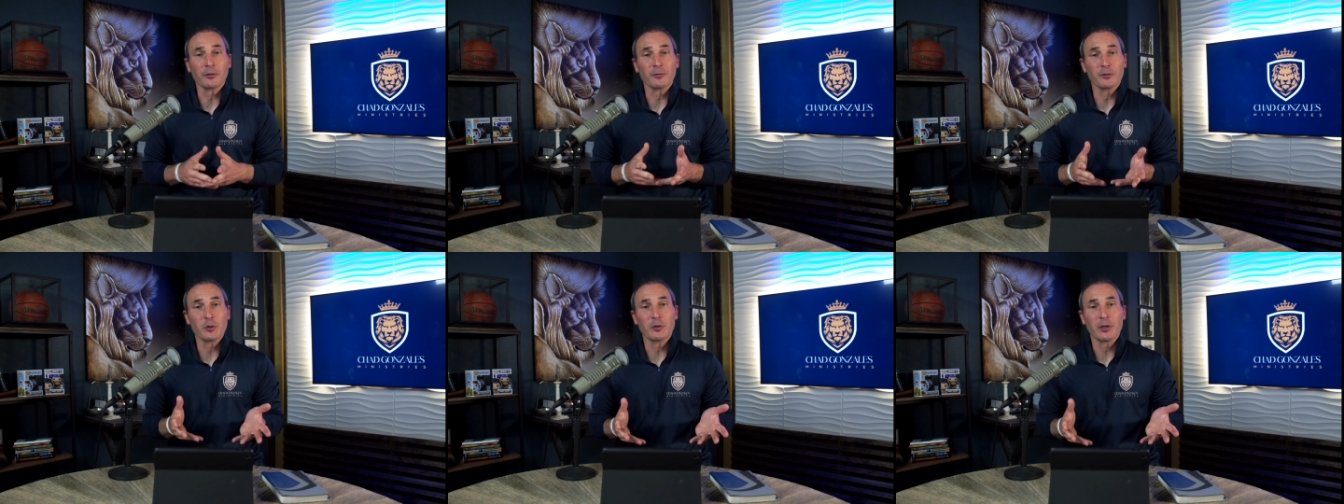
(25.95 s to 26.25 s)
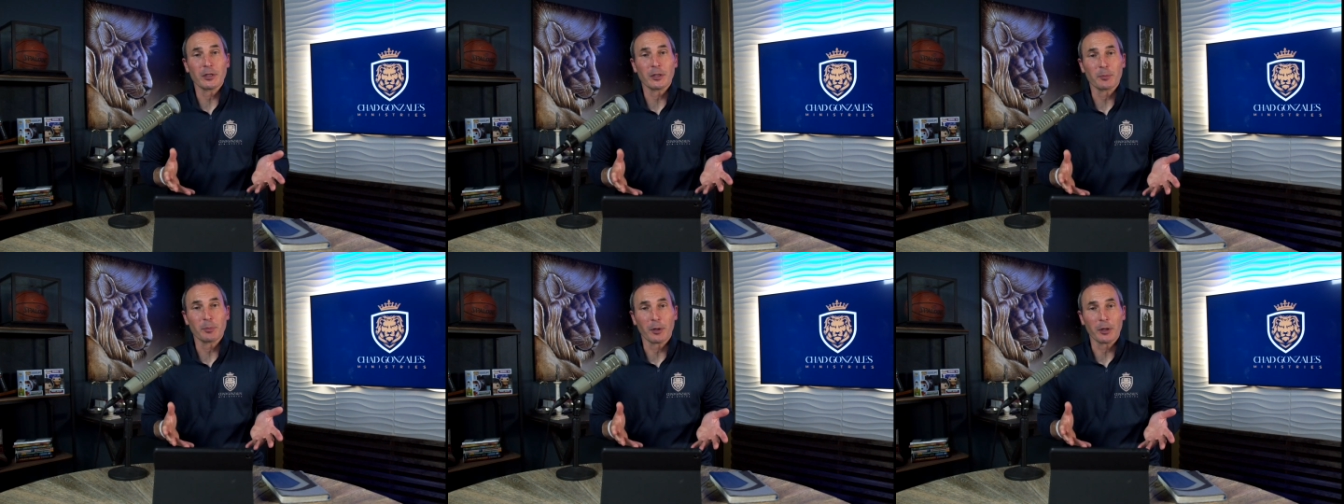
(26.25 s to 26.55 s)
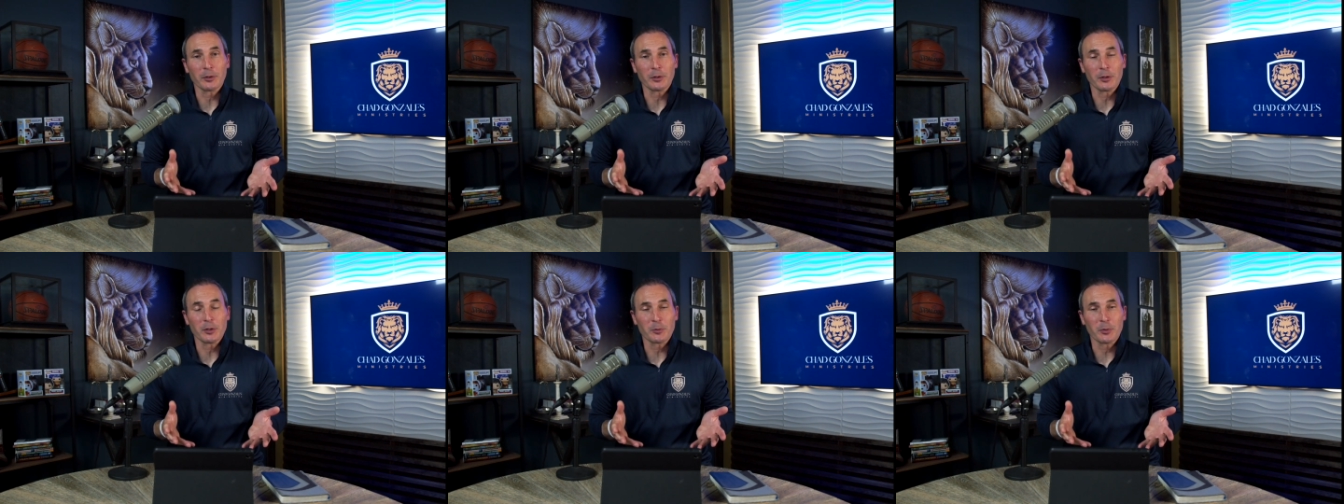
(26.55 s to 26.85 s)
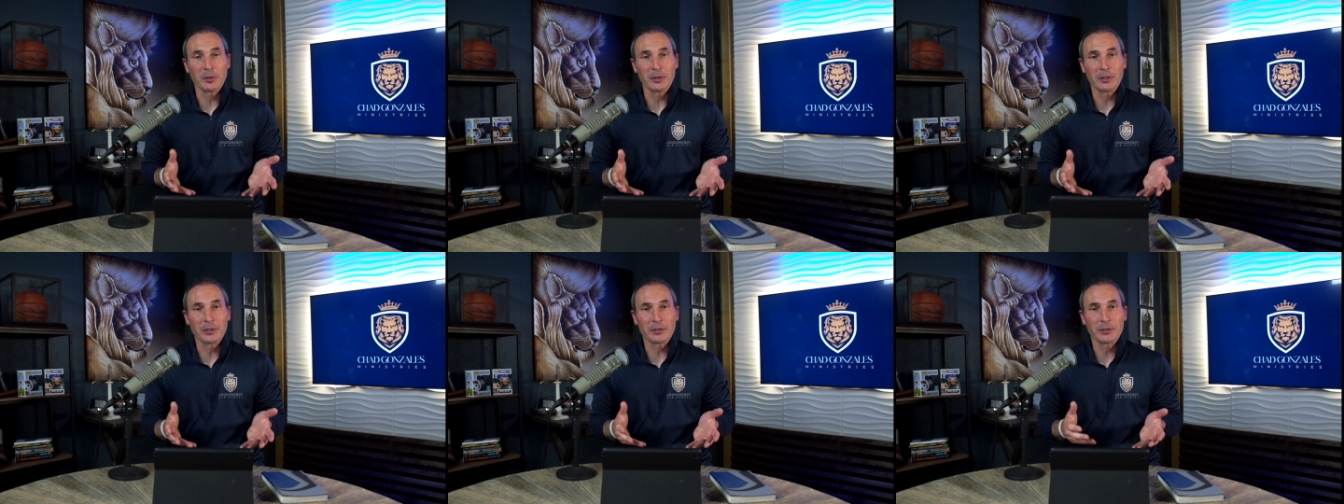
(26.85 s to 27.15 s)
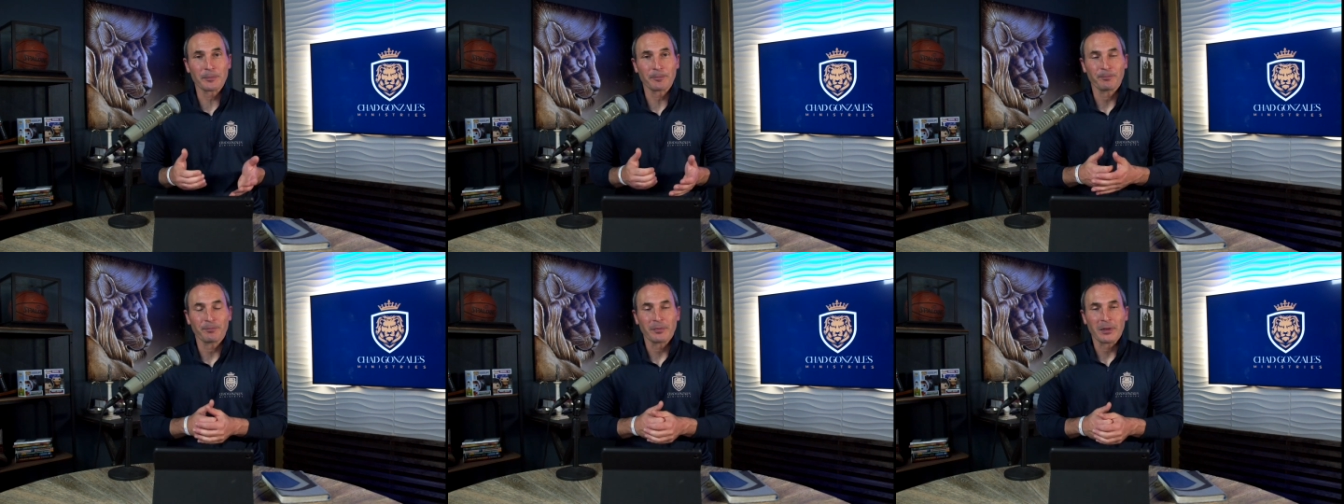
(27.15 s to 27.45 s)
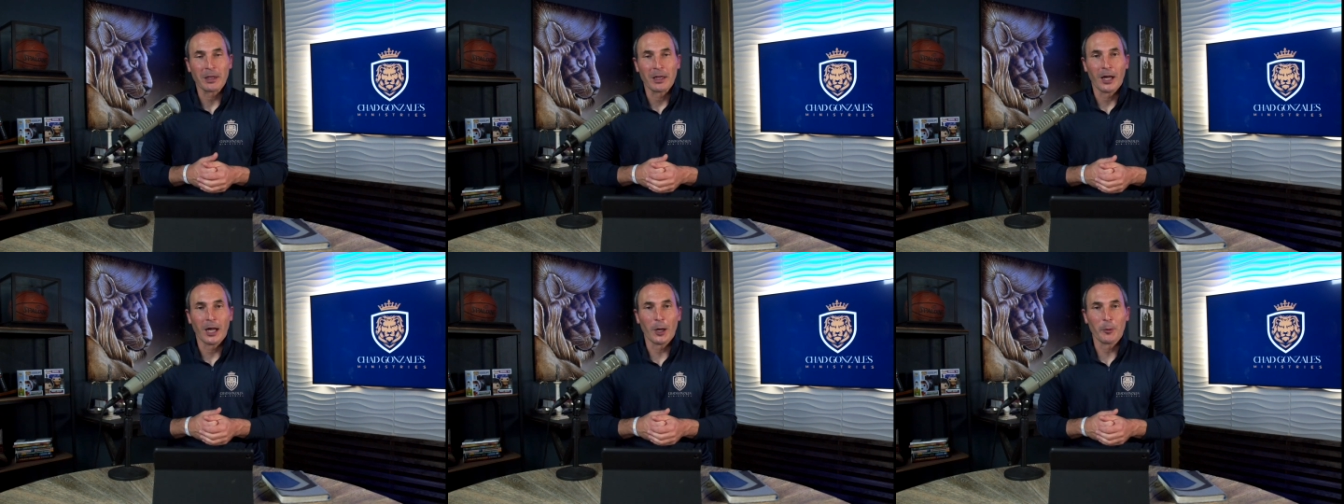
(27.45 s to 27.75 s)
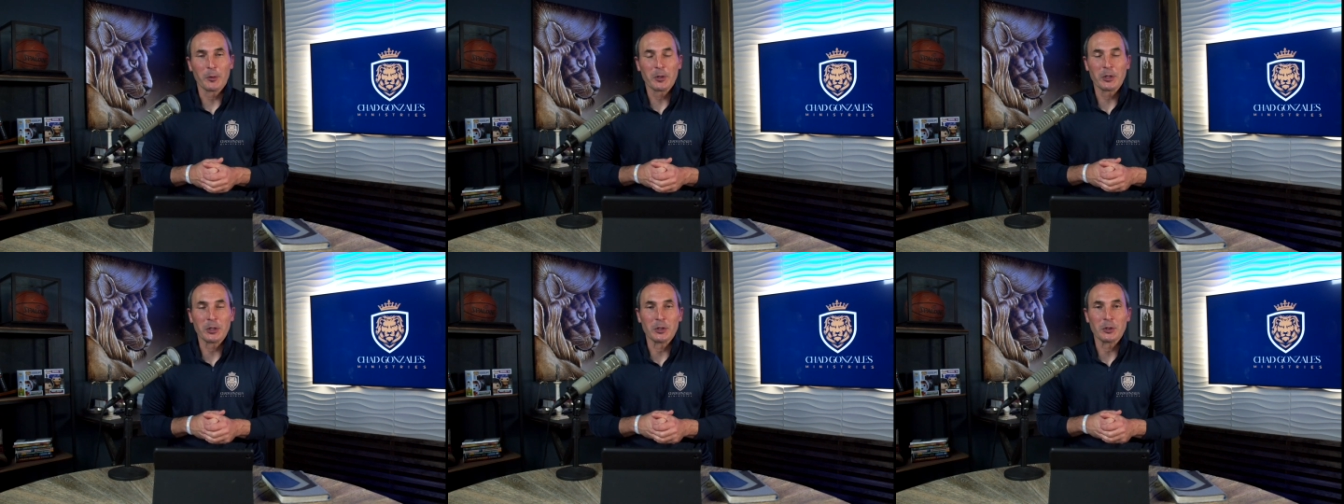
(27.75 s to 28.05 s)
of you that are partners with us. Uh,
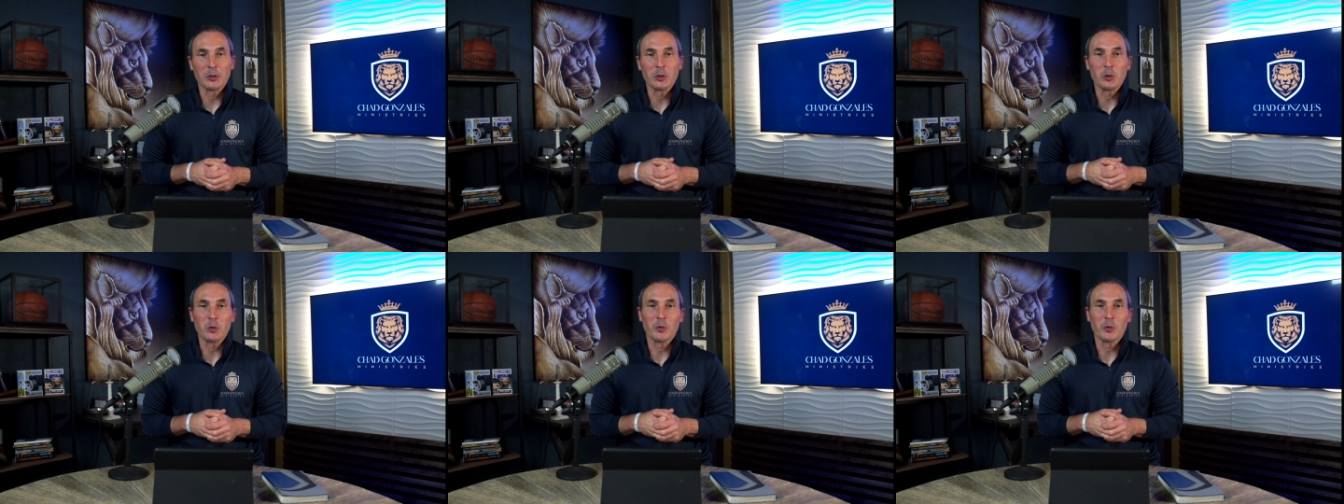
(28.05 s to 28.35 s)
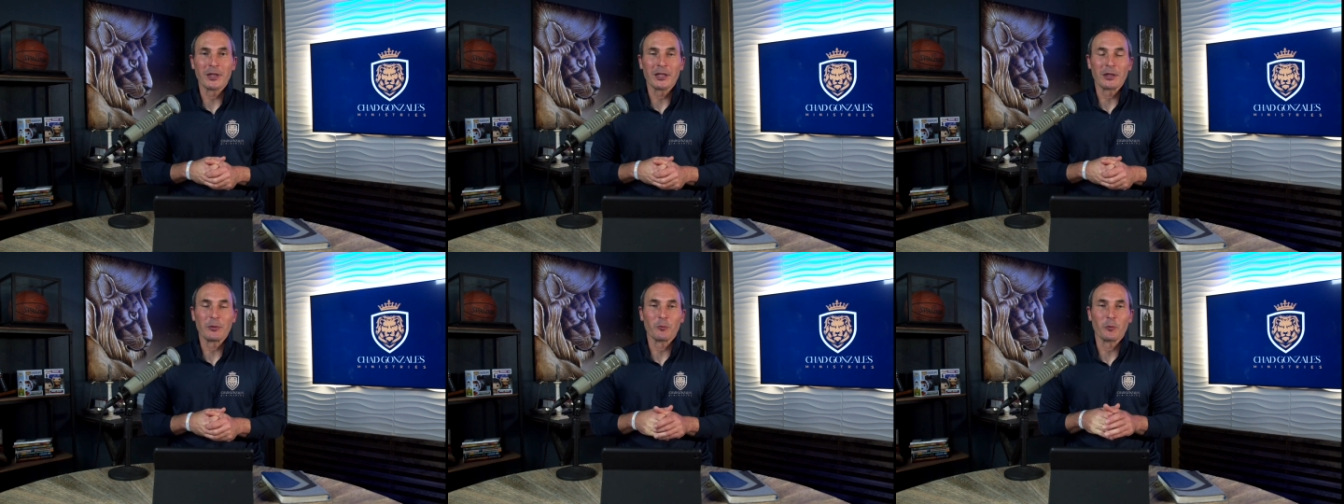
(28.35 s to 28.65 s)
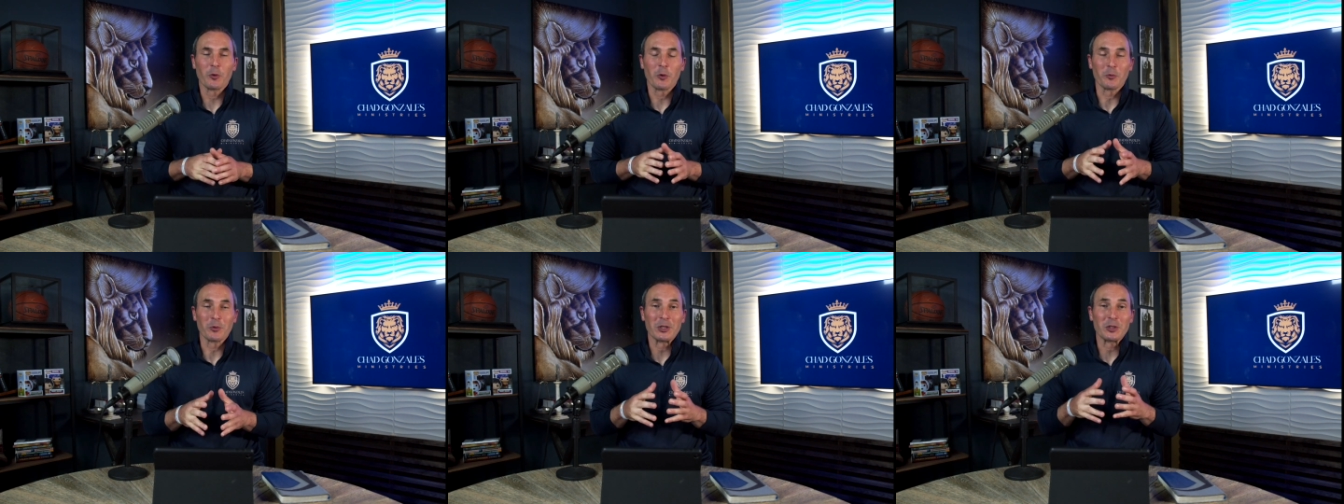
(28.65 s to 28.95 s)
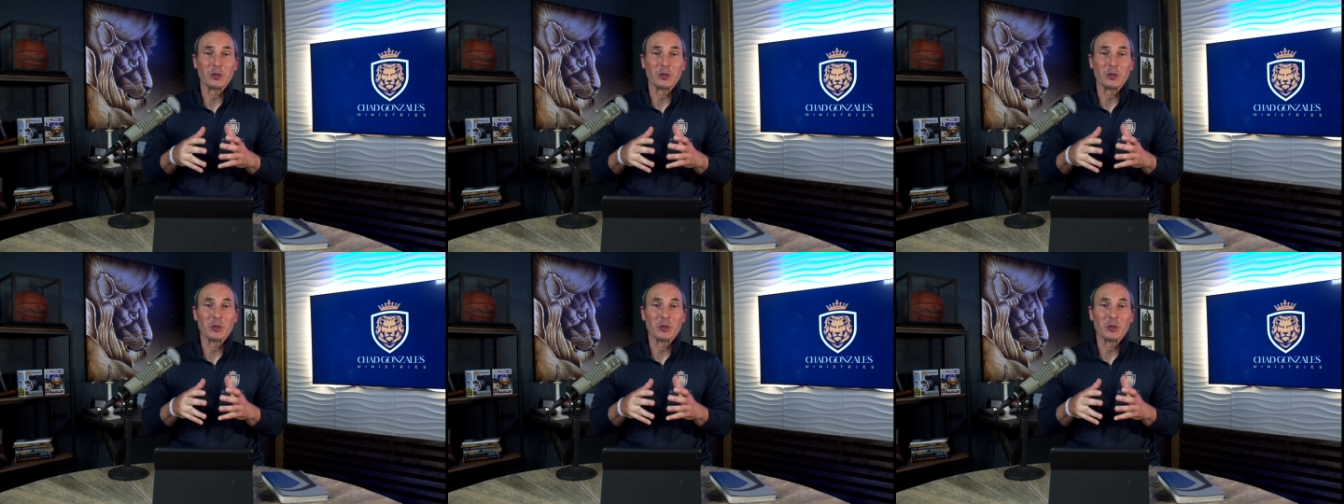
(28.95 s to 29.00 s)
we couldn't do with what we